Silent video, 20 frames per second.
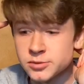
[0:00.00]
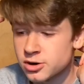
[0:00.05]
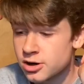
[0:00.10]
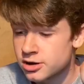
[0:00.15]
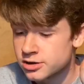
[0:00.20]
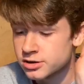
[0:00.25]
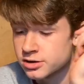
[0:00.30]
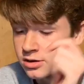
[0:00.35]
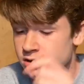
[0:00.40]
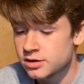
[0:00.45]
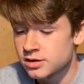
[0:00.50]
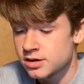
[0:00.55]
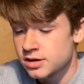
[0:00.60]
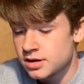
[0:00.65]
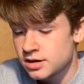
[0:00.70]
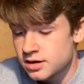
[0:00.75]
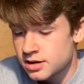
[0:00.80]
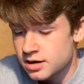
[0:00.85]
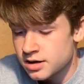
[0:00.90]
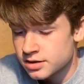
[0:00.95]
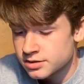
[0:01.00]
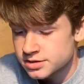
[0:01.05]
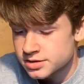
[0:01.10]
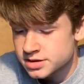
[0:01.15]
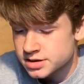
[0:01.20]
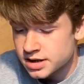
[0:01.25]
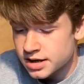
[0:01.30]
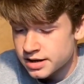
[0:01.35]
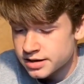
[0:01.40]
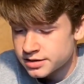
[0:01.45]
rocker on the
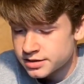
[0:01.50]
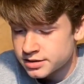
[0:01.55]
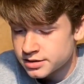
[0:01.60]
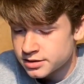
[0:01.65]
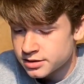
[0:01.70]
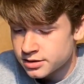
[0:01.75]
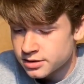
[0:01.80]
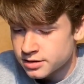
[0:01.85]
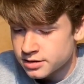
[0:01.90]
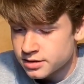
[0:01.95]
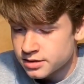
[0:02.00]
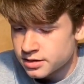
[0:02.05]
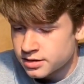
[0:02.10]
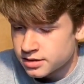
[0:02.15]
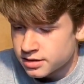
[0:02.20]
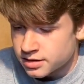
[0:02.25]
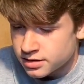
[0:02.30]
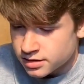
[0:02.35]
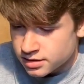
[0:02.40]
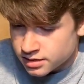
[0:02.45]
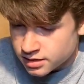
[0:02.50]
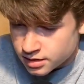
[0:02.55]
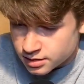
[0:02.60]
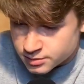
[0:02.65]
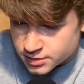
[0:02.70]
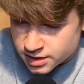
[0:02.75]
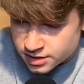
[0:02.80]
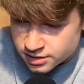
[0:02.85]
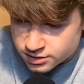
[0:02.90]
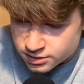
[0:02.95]
side here. I
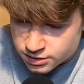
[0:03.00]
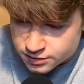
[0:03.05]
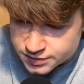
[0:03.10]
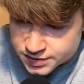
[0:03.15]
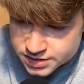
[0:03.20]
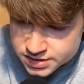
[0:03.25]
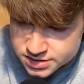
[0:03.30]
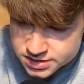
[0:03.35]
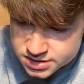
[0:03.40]
don't know if you can